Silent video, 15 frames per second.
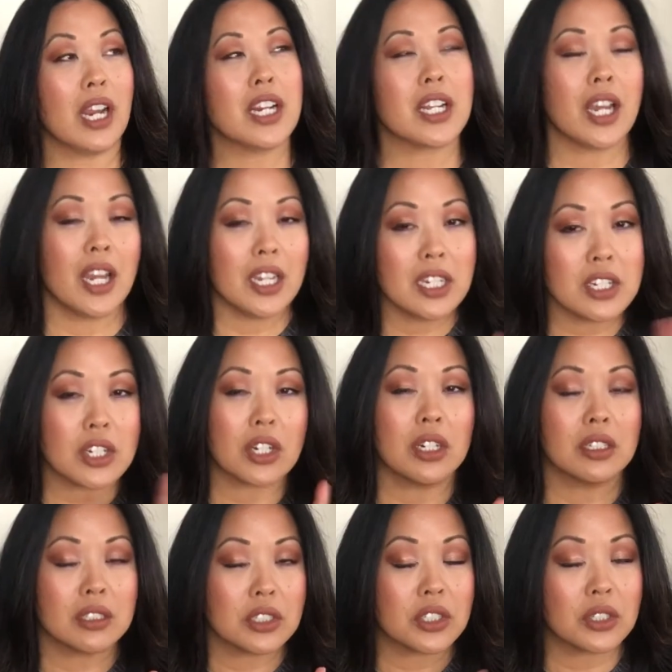I kind
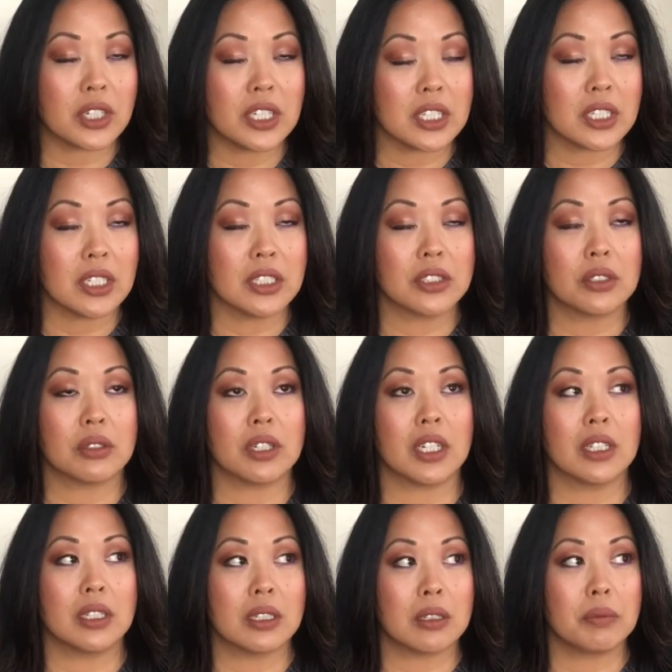of tried to contour
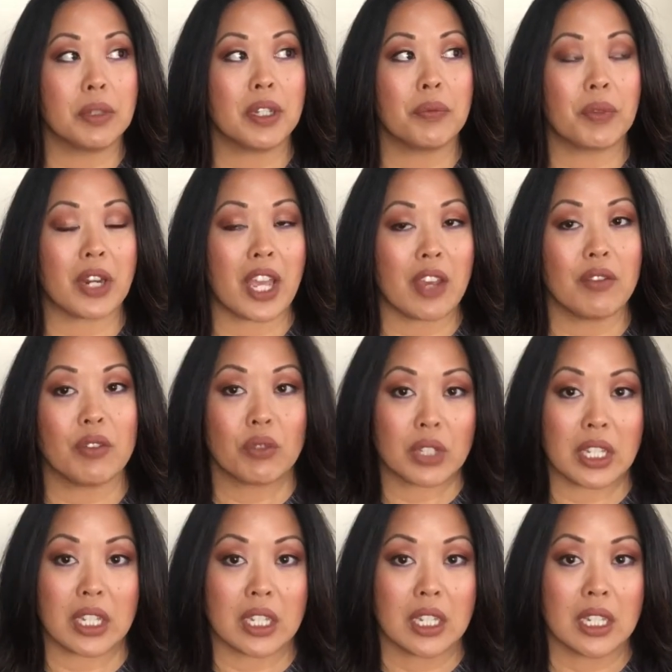a little bit, but I haven't
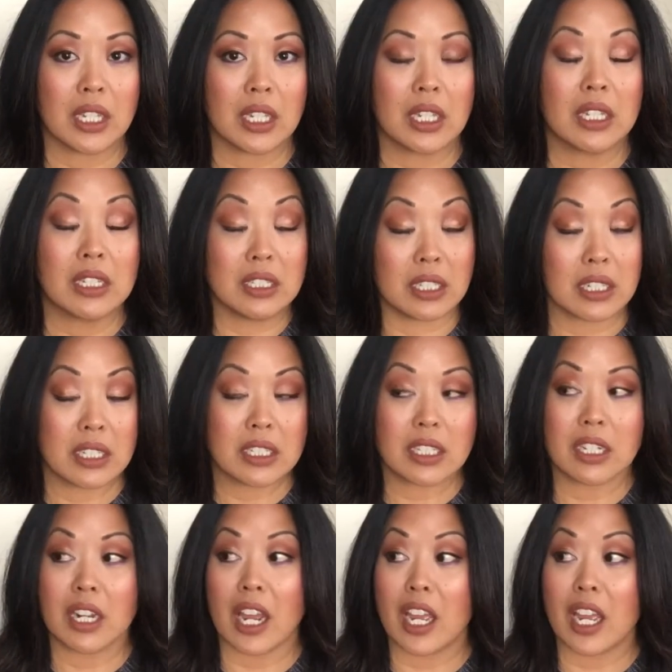really did it, did it.